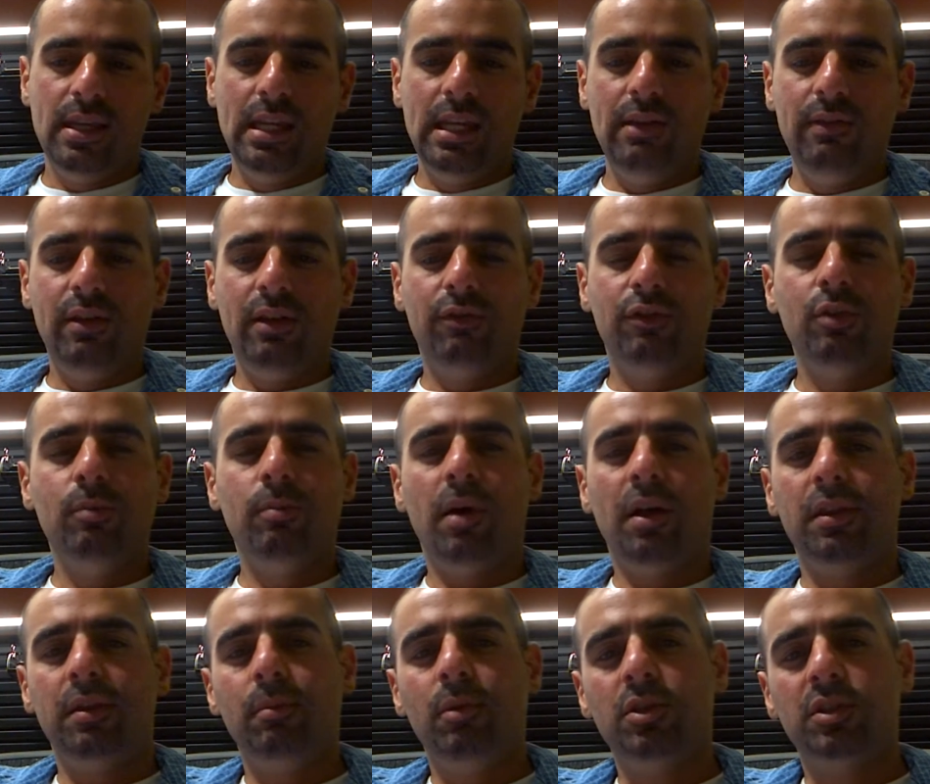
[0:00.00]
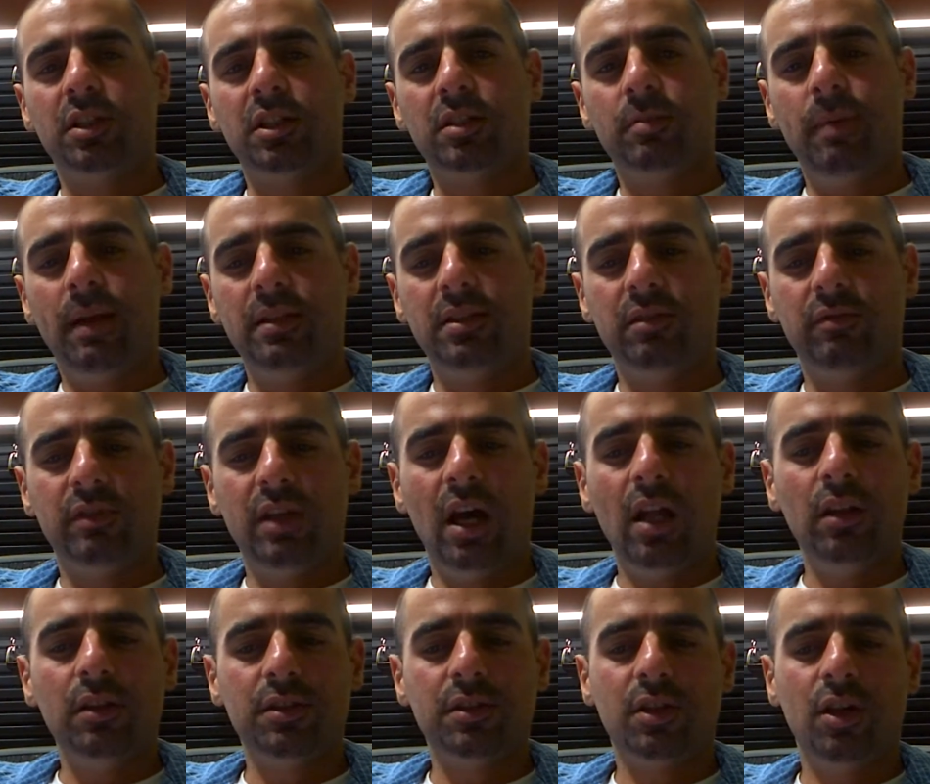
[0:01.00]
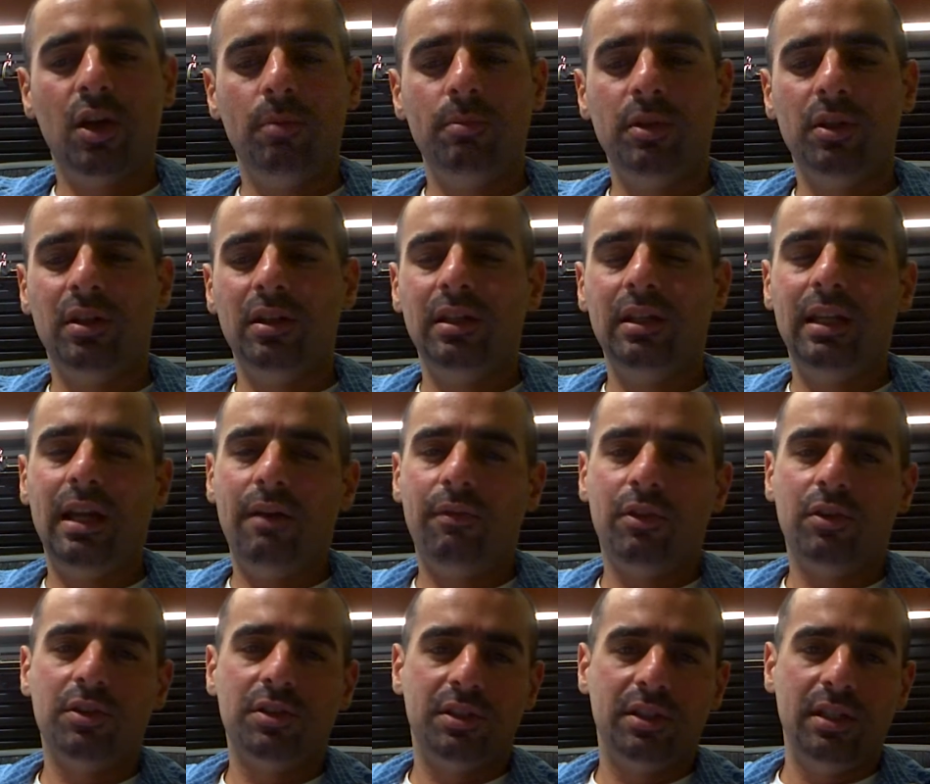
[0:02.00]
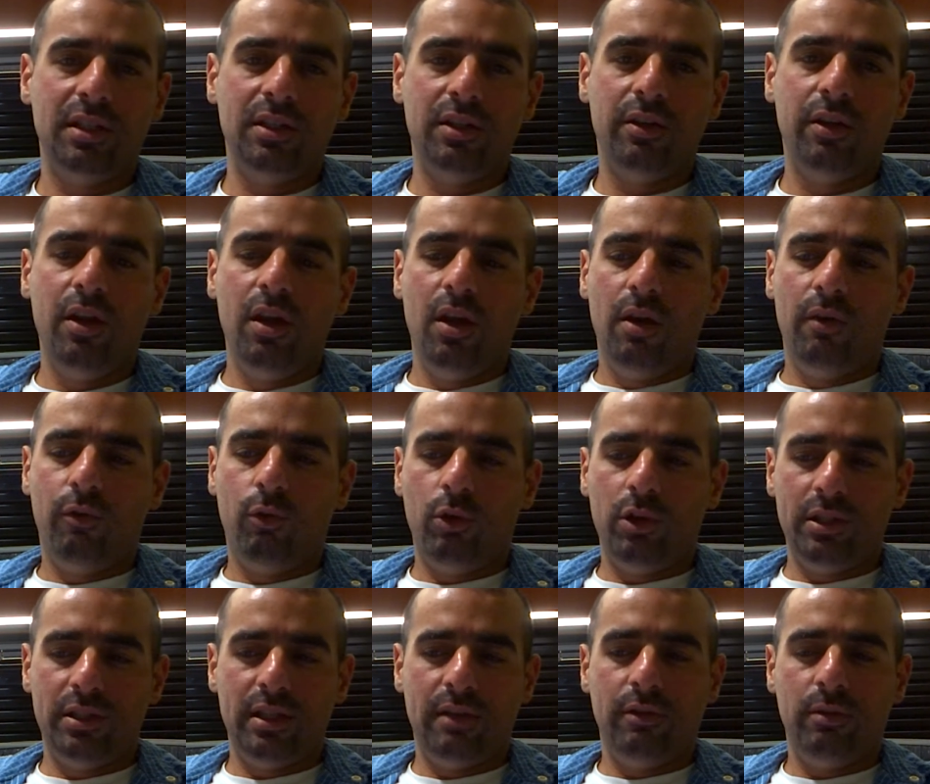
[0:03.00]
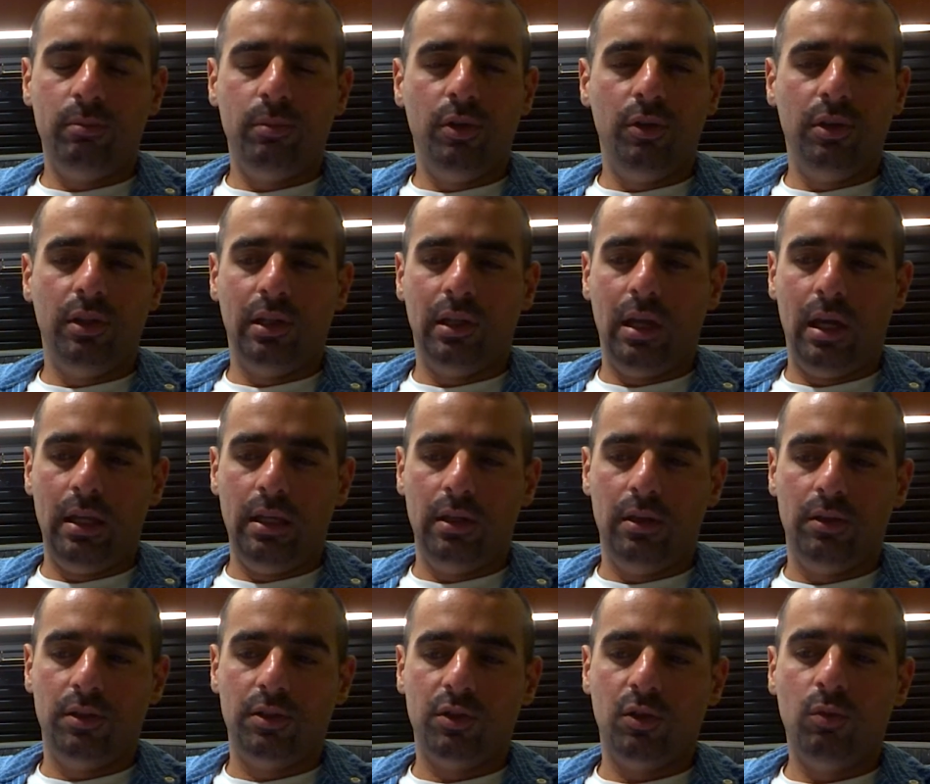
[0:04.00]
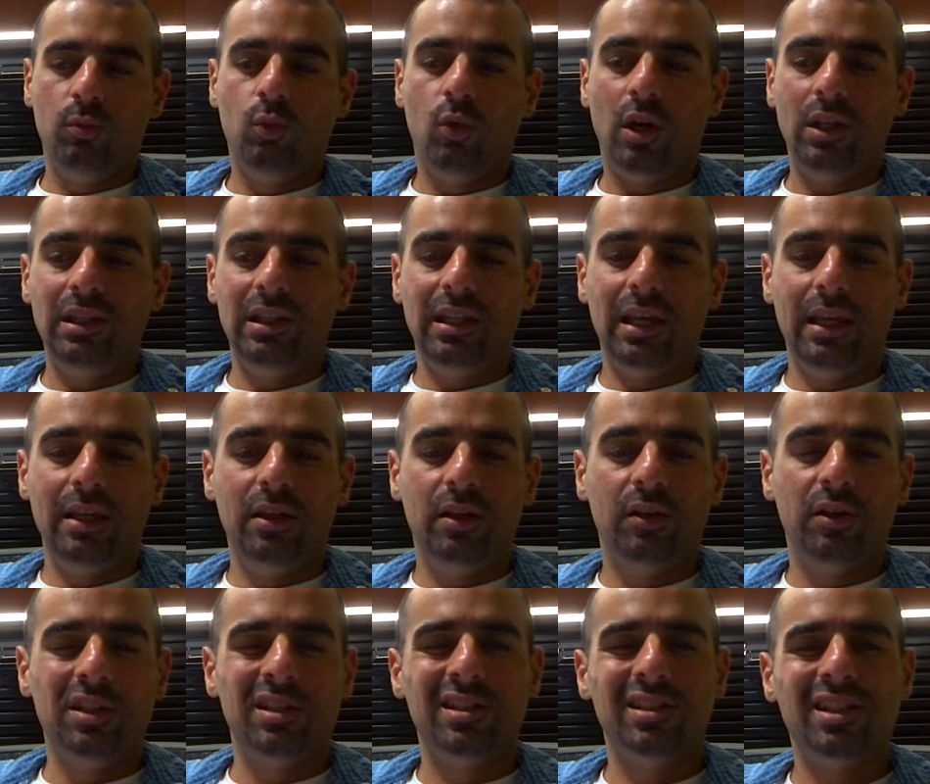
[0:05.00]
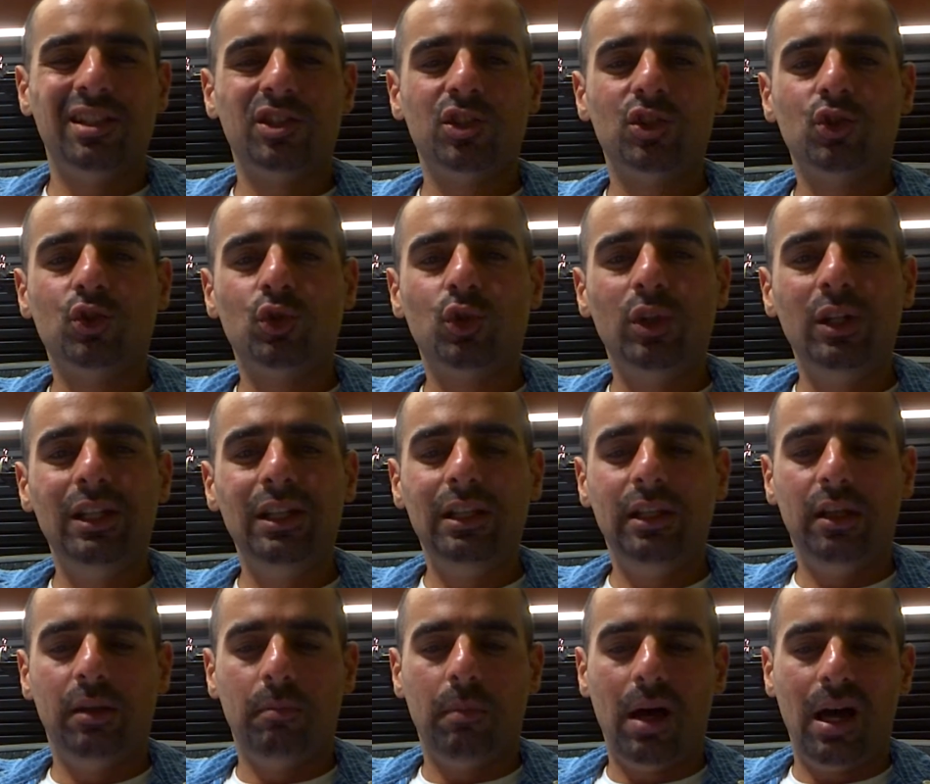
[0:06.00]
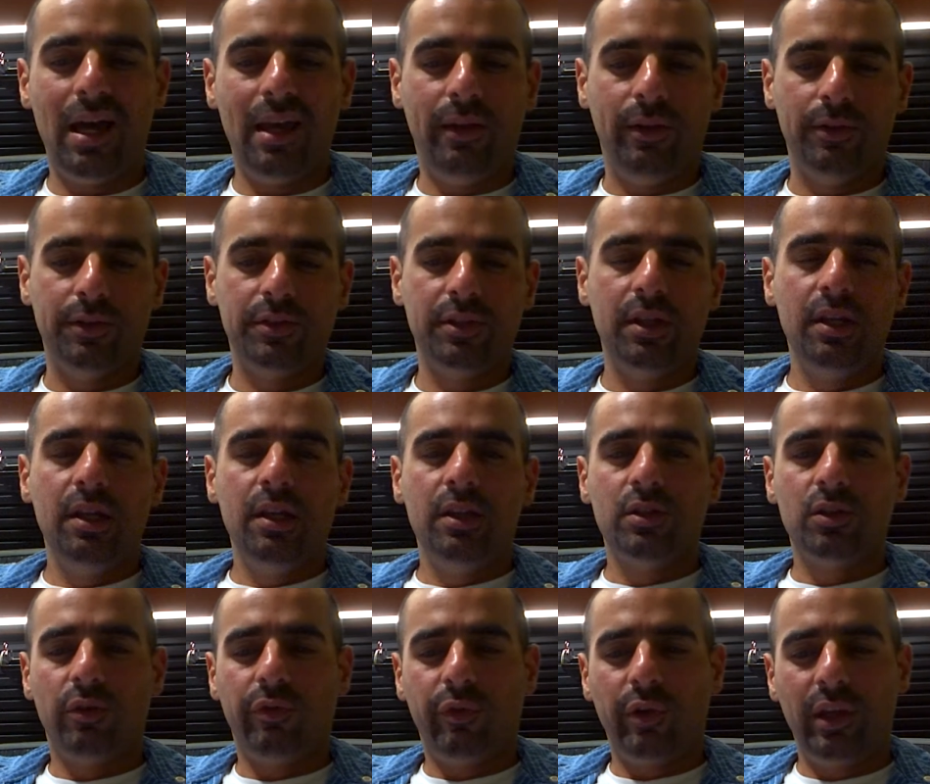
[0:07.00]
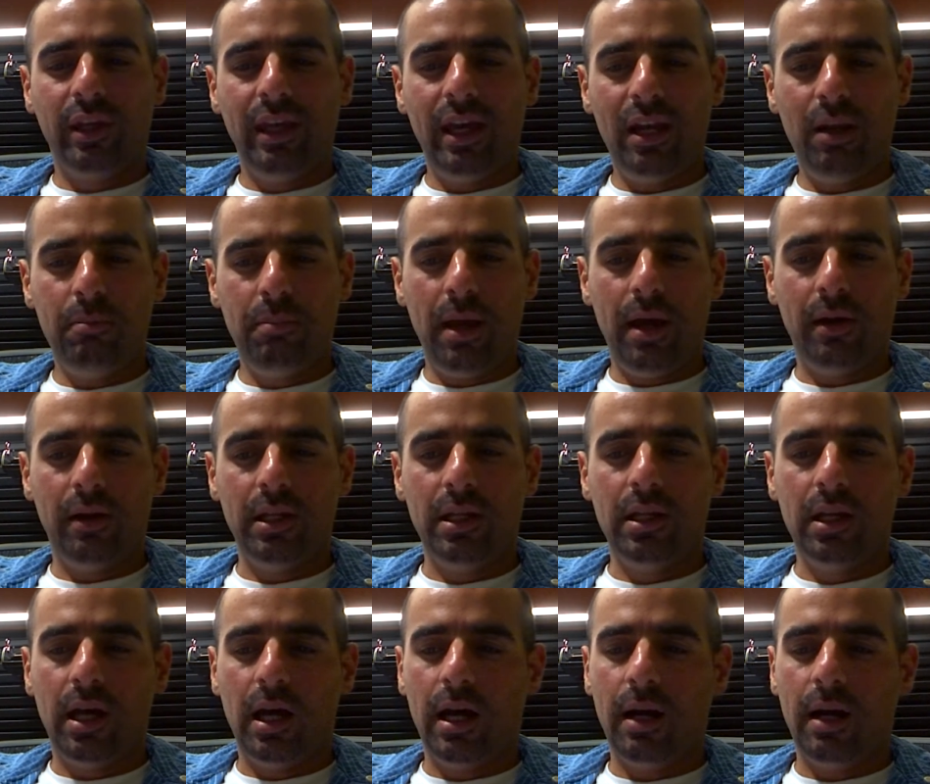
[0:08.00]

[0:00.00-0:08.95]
Even if you bought the most expensive telescope, you could never see 47 billion light years. On 1 light year is 6 trillion miles, so forget about it.